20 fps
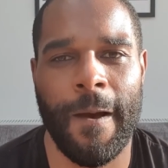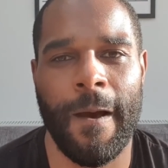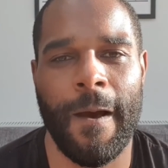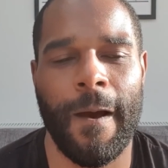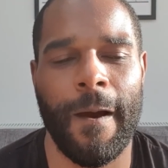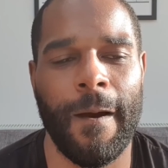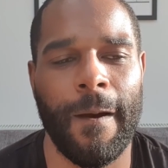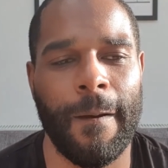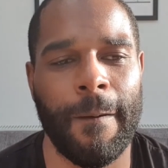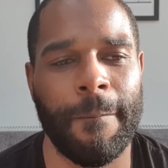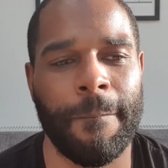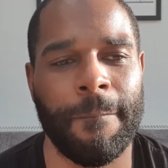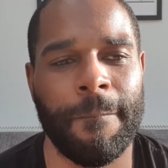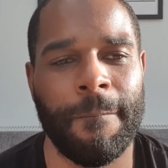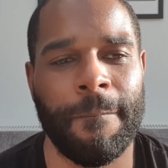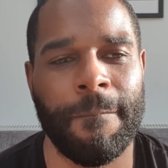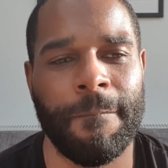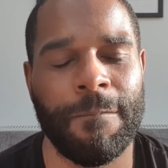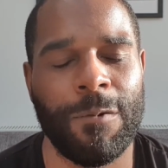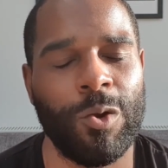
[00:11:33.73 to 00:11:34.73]
Um,
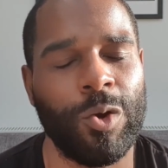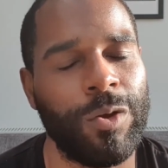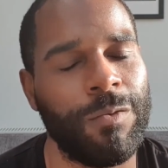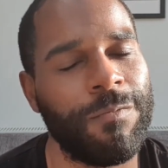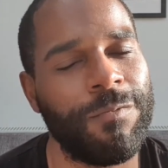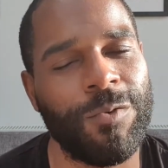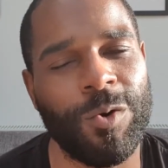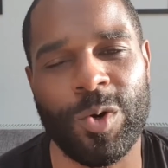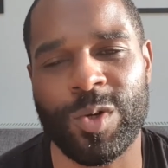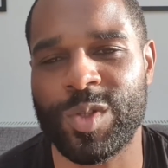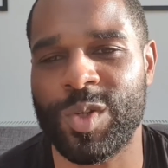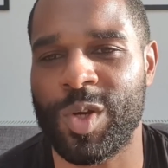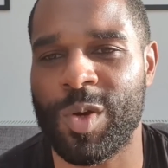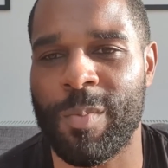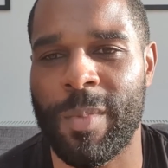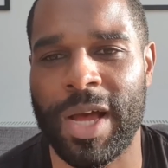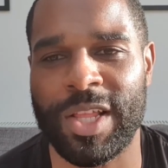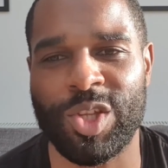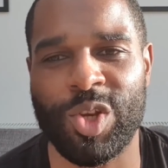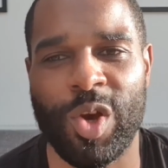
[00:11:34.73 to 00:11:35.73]
looking forward to it,
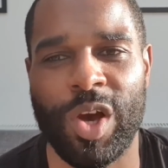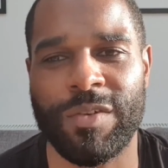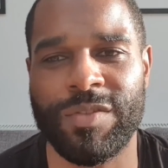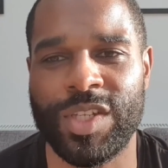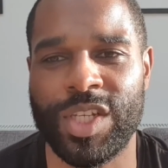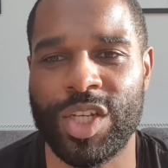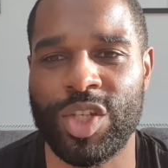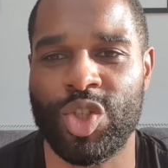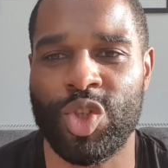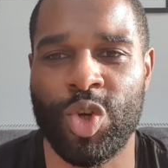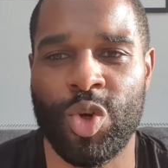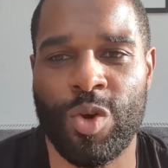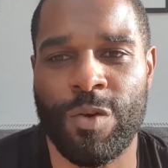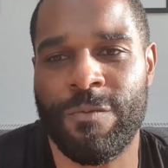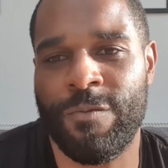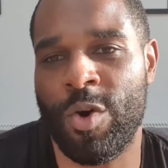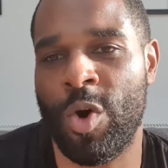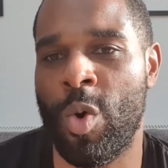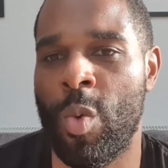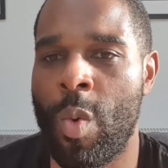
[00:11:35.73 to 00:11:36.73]
man. UFC
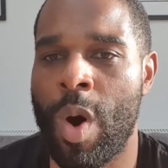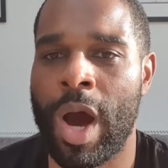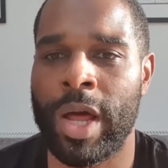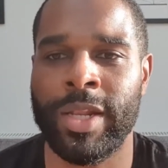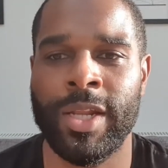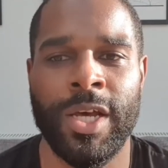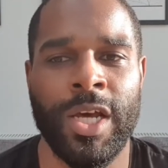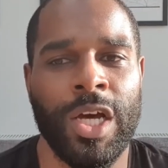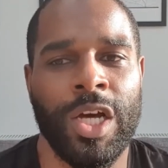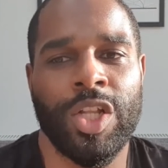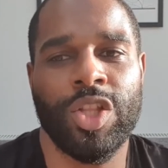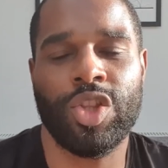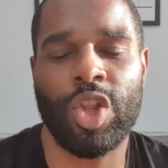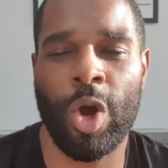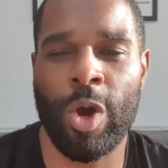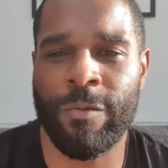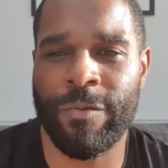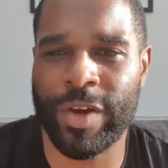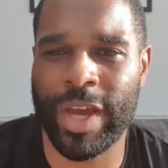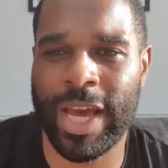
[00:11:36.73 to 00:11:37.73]
241.
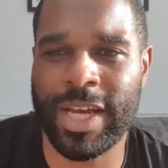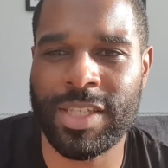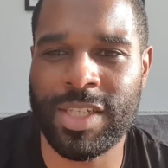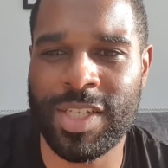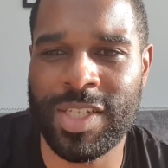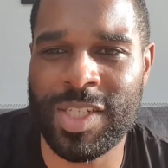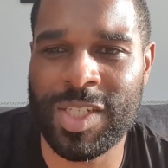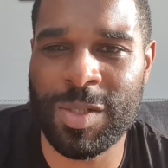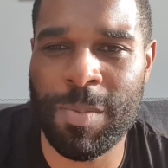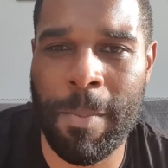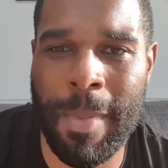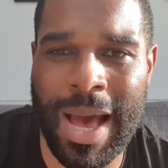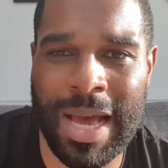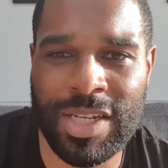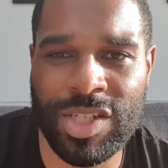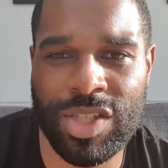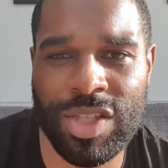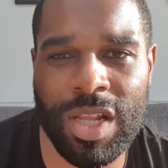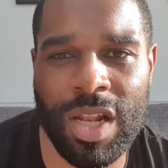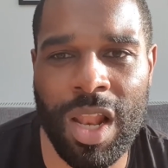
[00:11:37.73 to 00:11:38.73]
Don't forget to
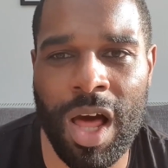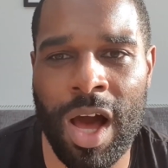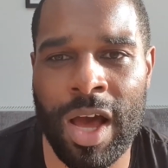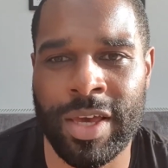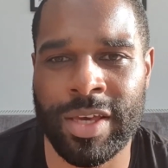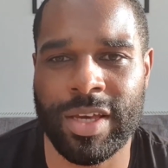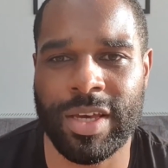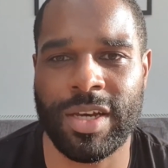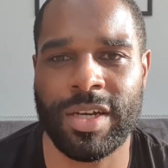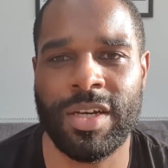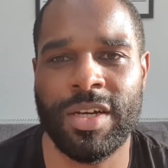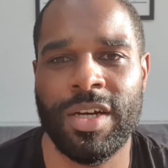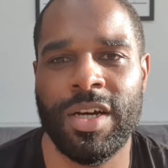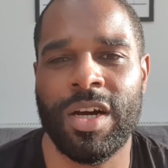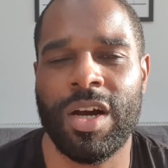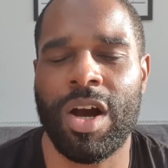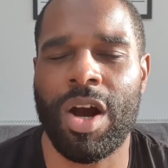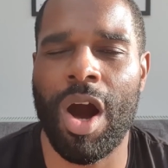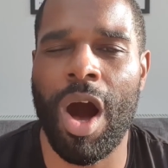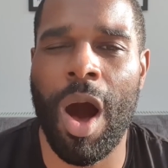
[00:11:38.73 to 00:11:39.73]
smash the like,
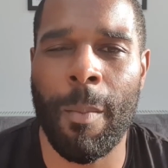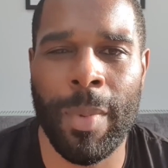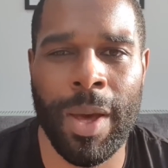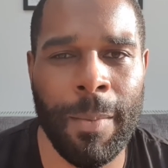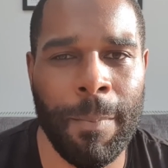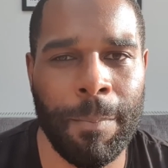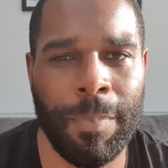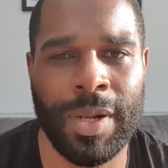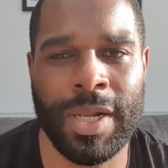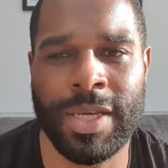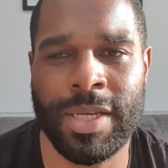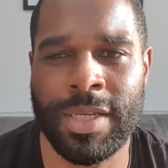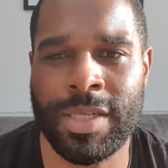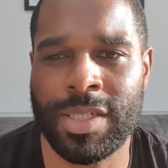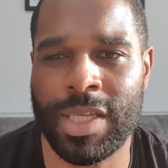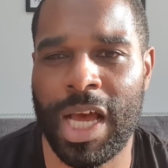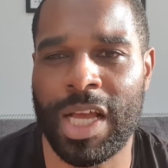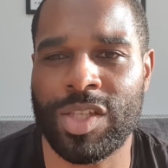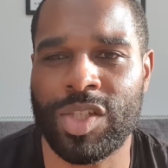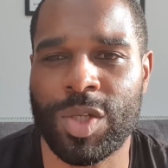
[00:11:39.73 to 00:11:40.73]
comment
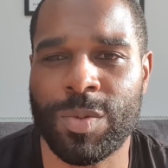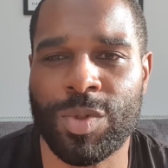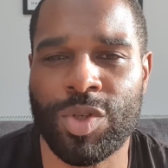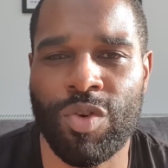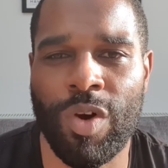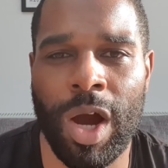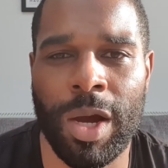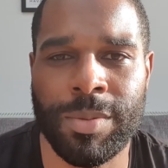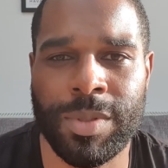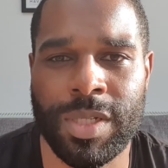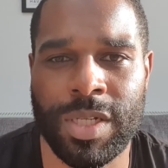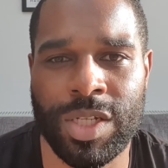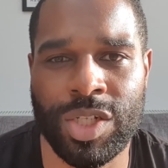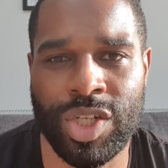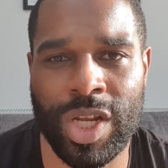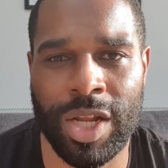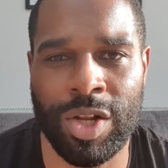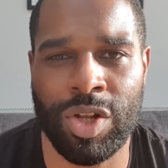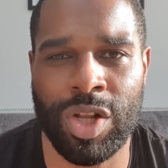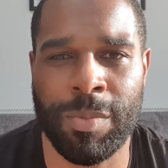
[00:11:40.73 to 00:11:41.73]
please, and subscribe to the
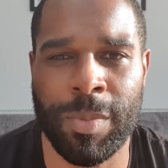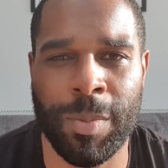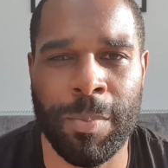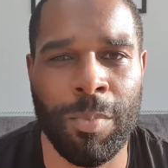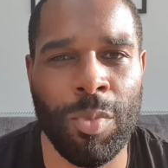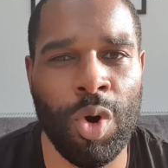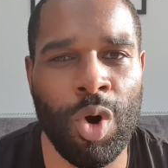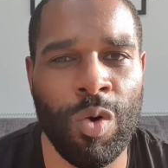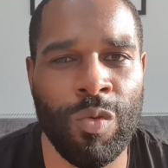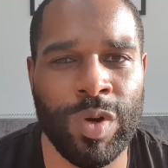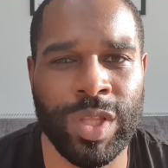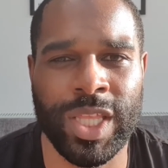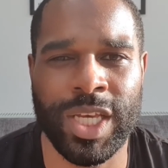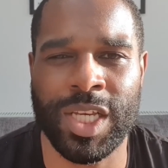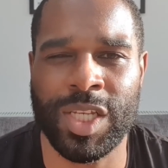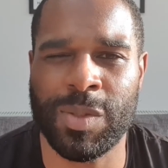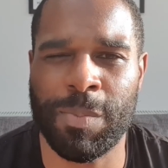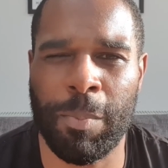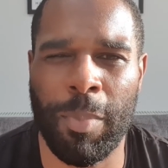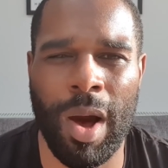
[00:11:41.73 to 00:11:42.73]
channel. There'll be more of
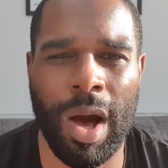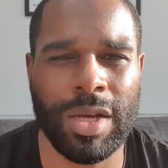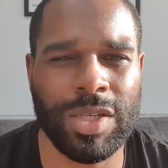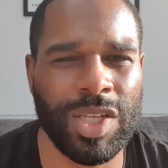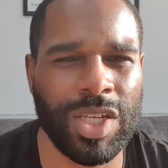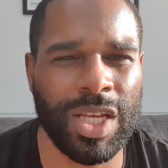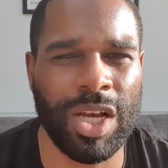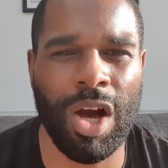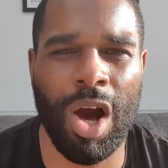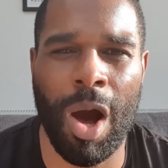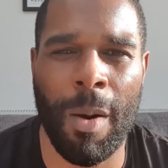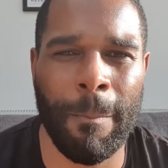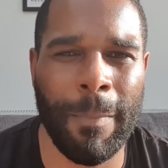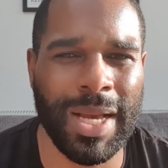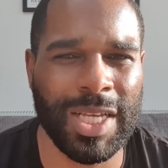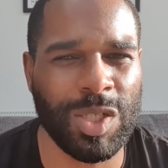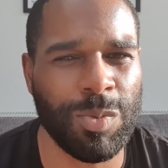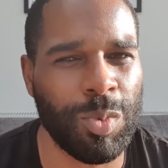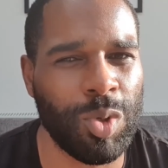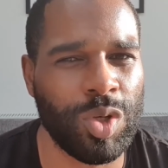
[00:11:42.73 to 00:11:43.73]
these boxing,
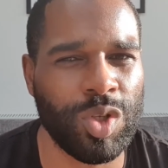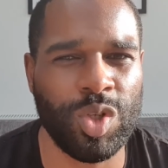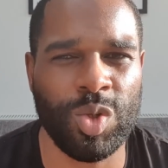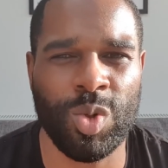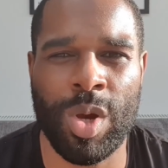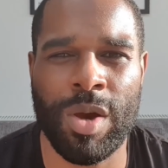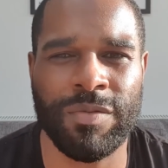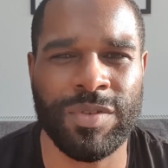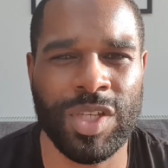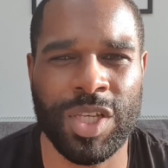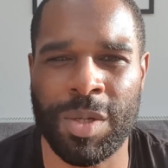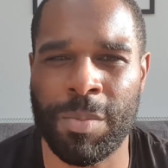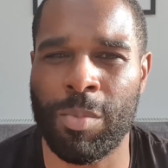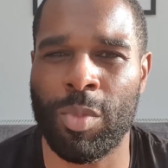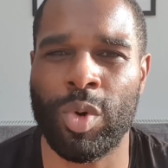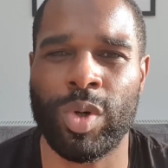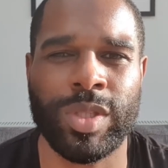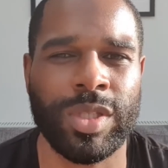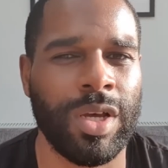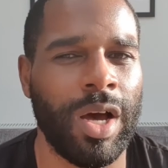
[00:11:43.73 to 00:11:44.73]
combat sports, UFC,
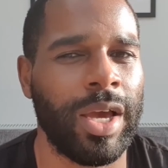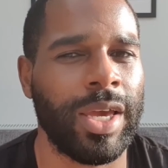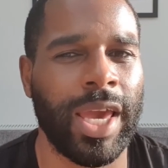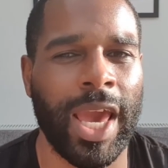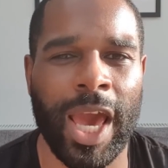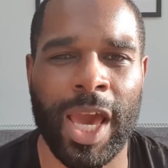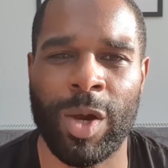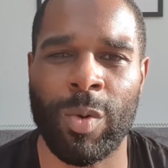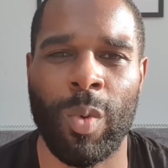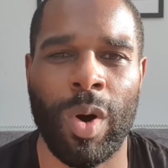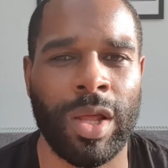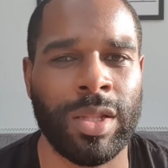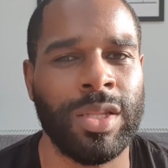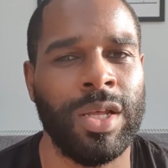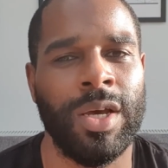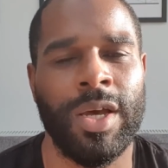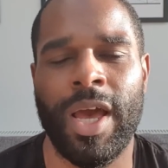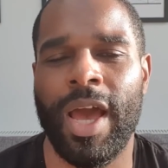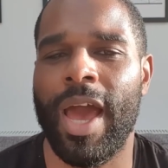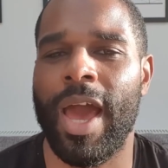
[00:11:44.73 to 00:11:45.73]
Muay Thai, K1,
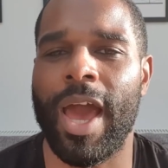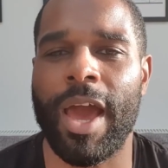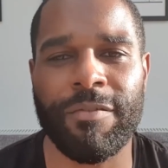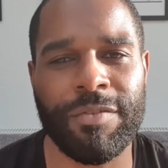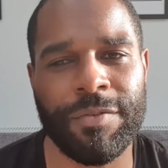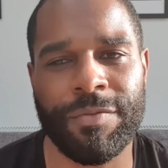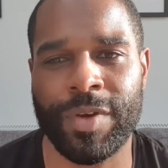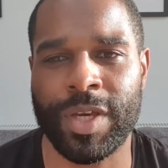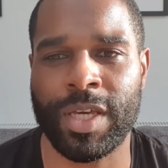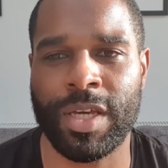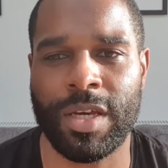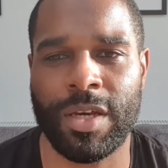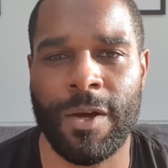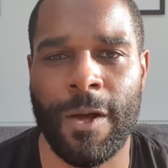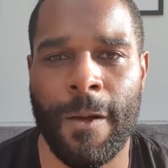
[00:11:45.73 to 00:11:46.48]
everything.